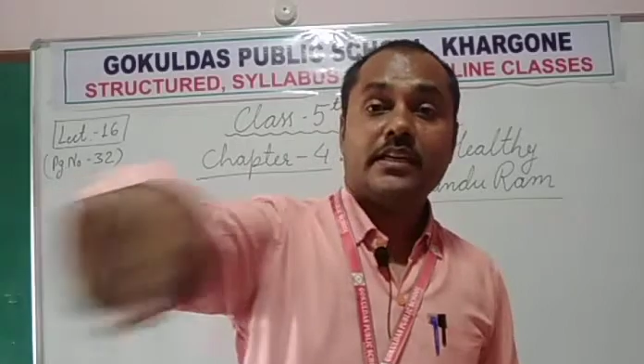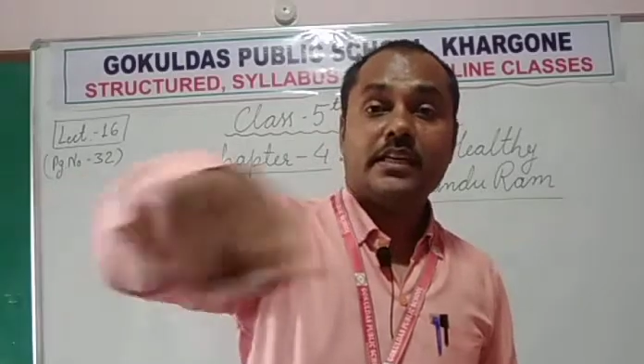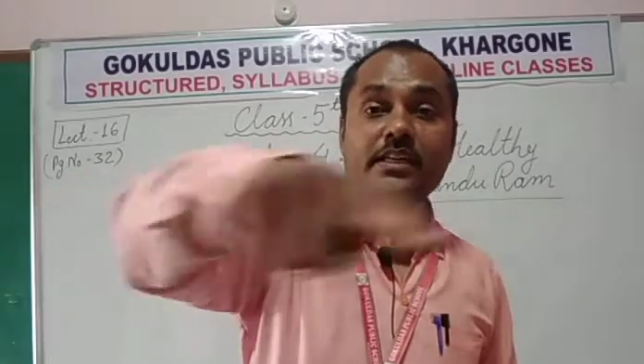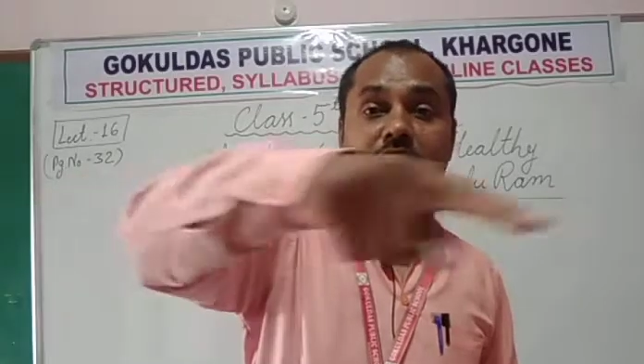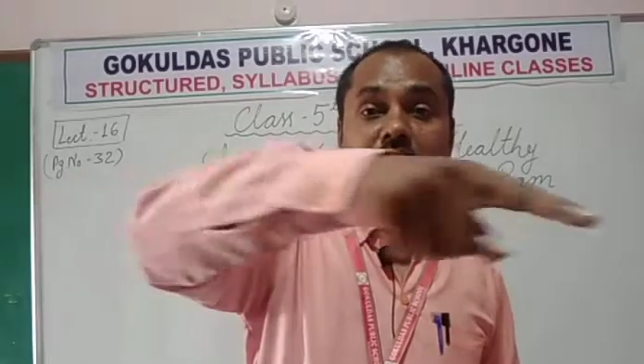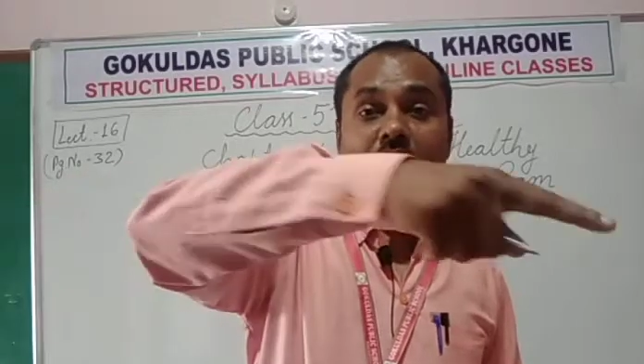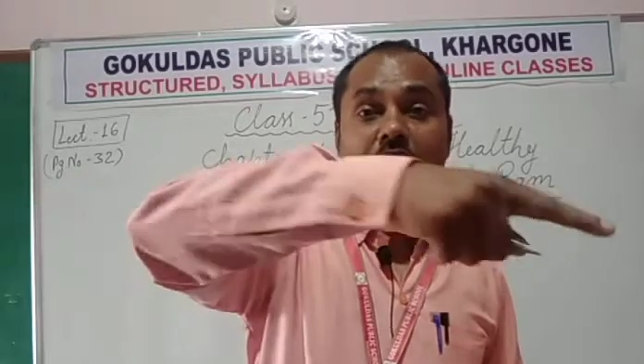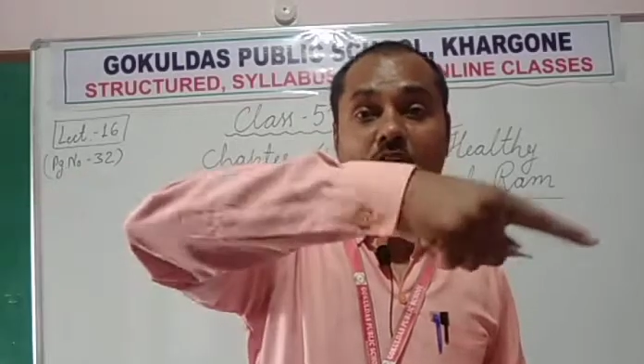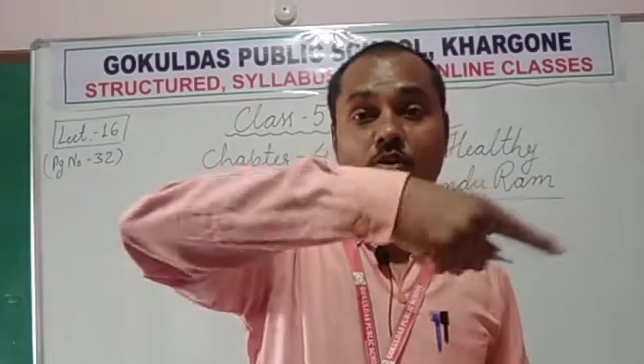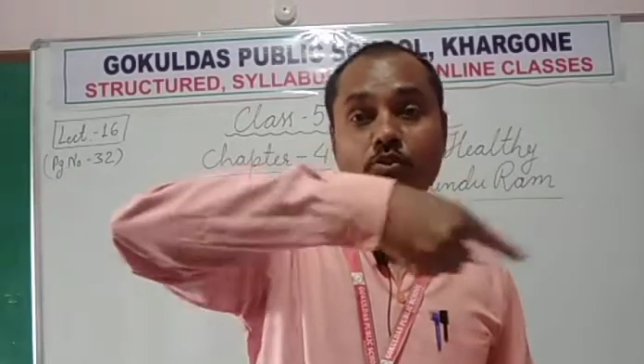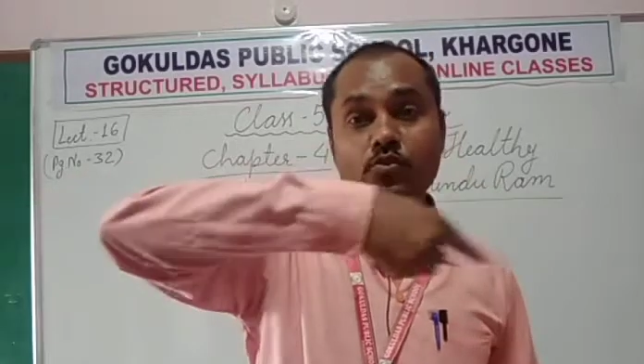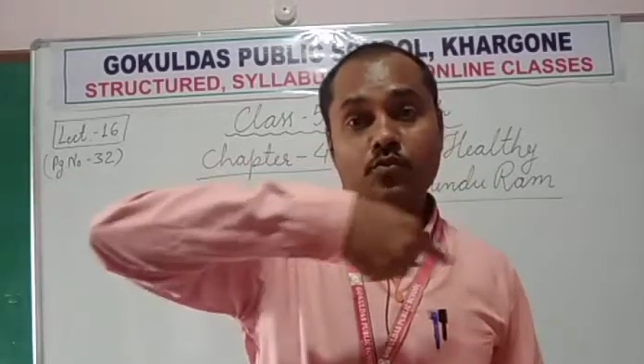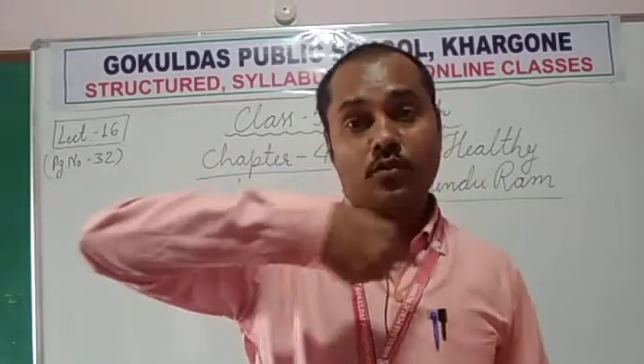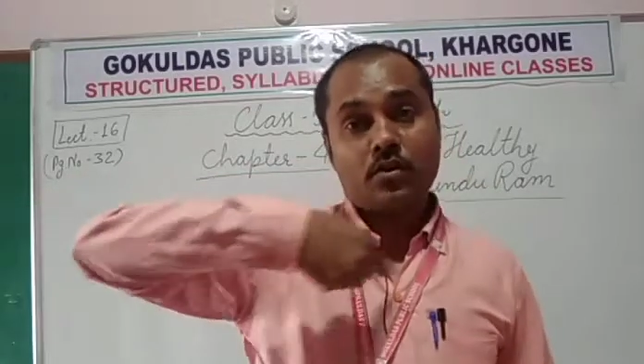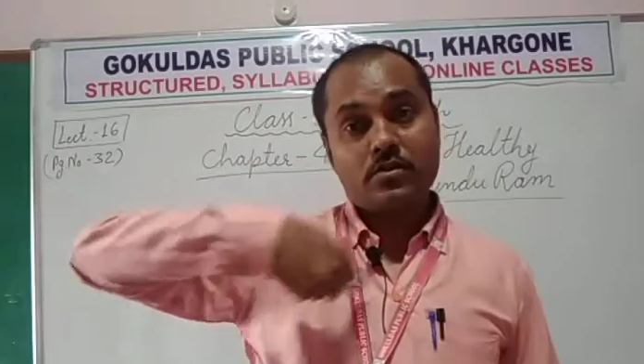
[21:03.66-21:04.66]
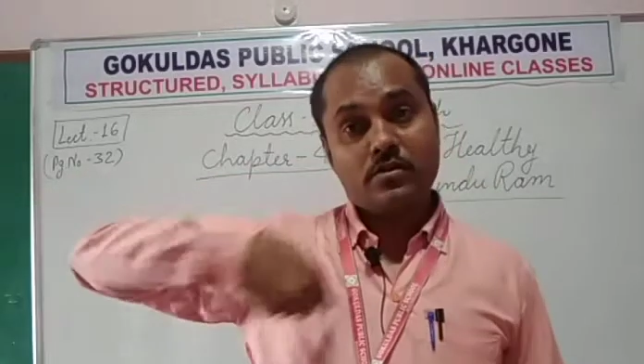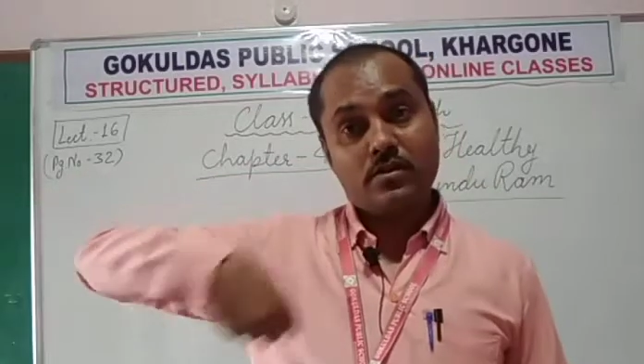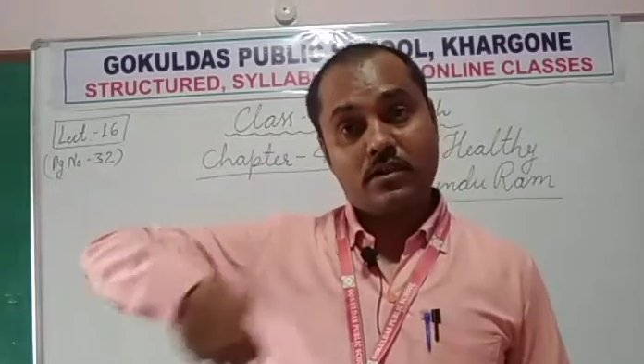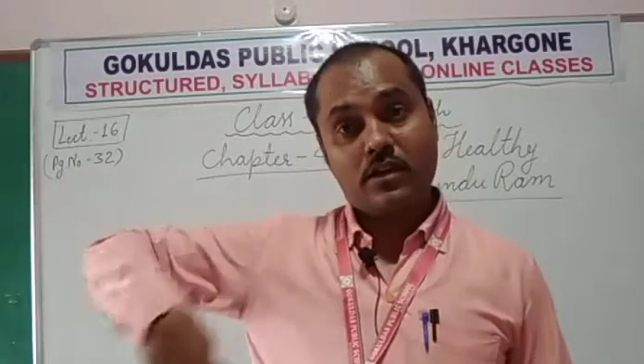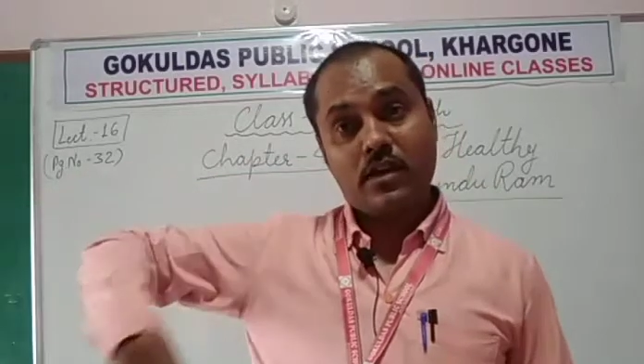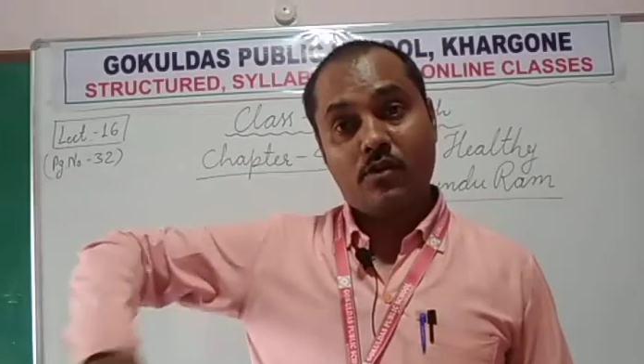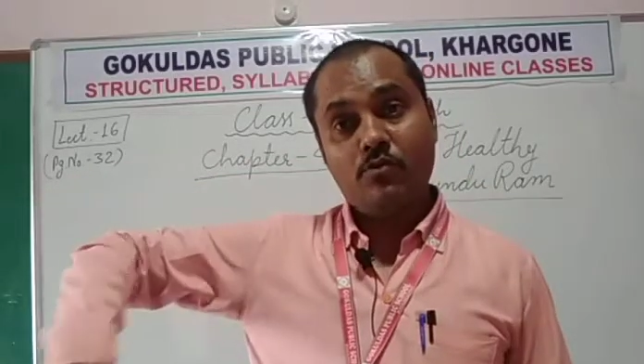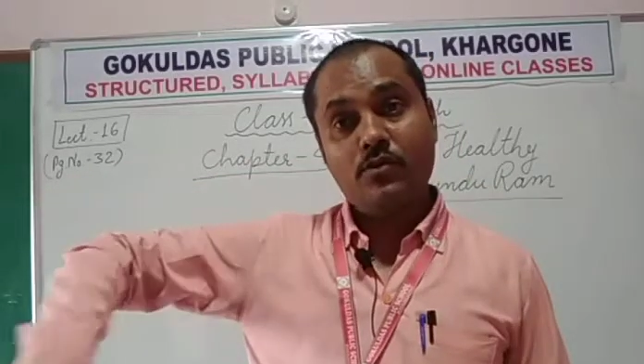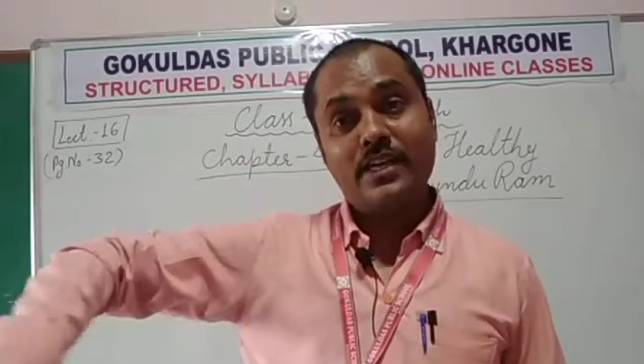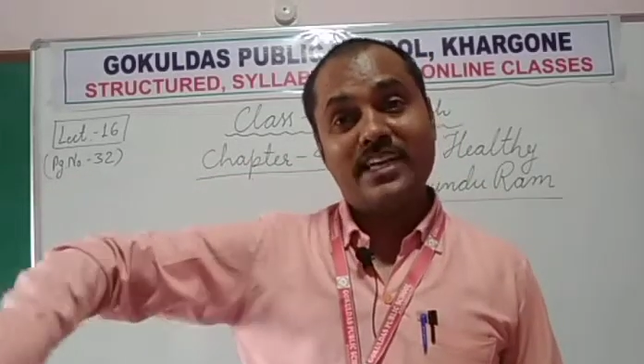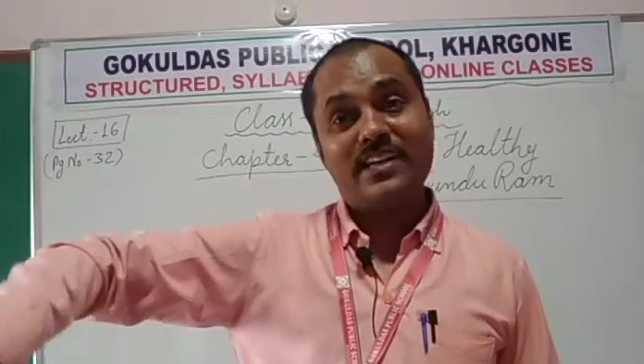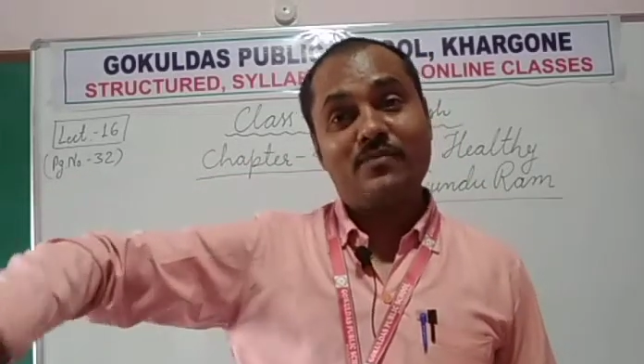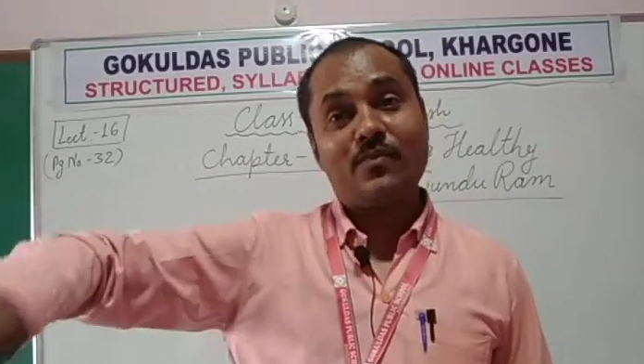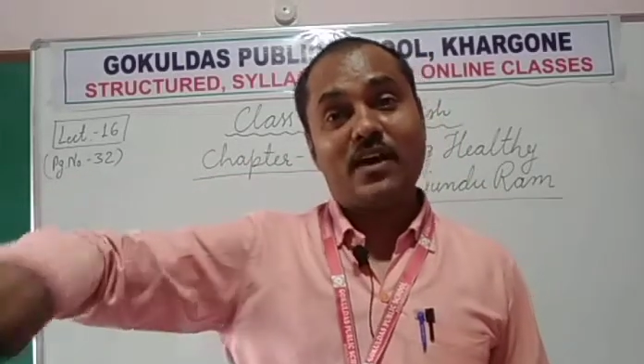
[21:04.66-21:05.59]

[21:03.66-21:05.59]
his house was surrounded